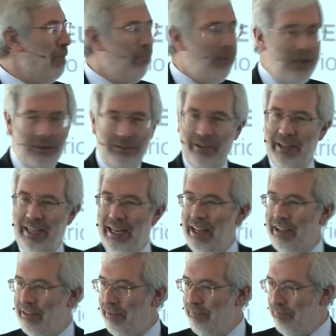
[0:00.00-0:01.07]
person that
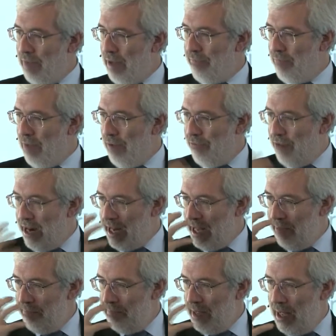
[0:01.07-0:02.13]
has a
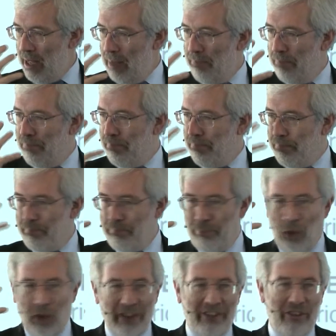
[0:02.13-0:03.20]
very
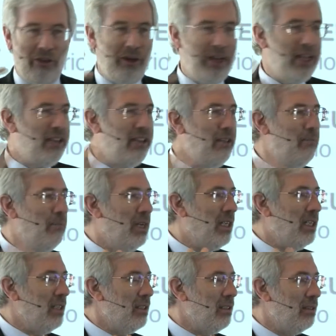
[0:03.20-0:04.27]
policy-oriented
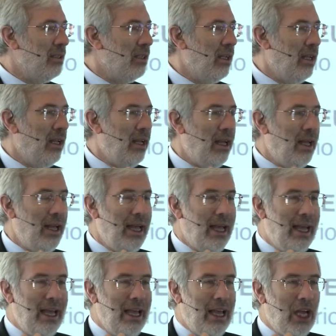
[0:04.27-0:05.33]
mind,
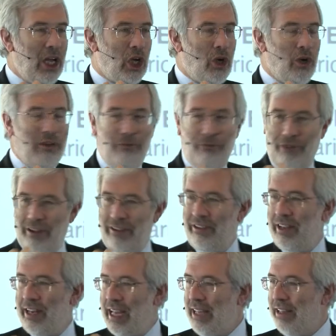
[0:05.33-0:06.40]
got
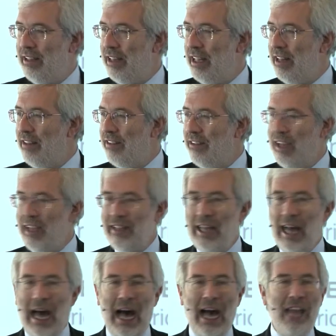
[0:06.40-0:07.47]
fascinated and said,
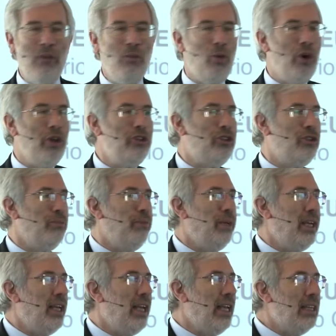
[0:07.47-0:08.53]
I want to
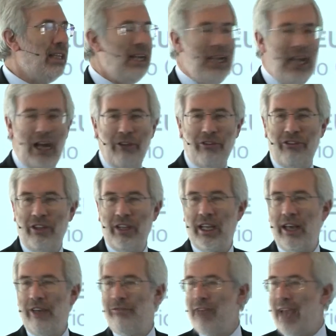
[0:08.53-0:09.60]
be in the
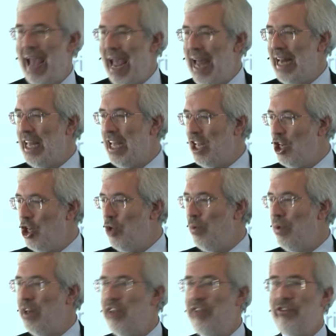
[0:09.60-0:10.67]
launching of any
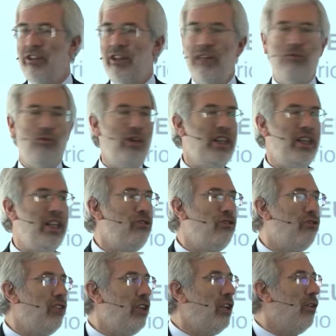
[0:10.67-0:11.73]
new initiative with
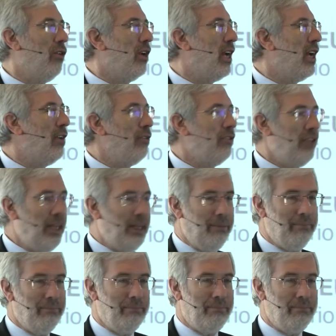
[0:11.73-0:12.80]
industry on IoT.
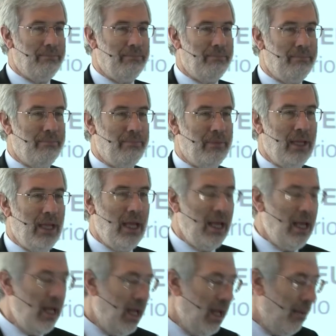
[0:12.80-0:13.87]

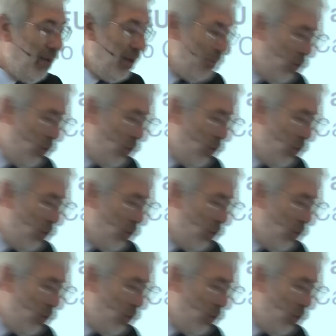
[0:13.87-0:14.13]
But